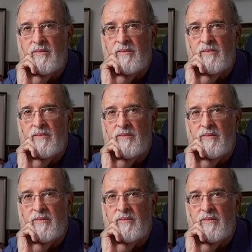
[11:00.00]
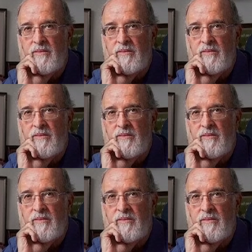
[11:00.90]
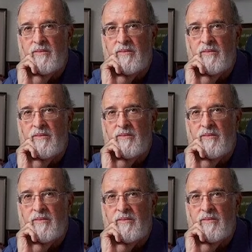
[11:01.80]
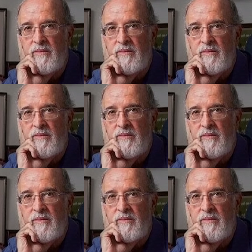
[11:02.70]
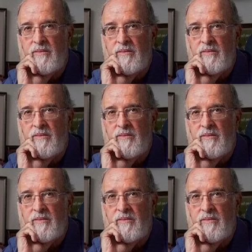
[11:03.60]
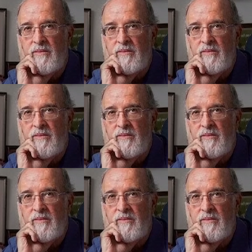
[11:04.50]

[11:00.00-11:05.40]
(not speaking)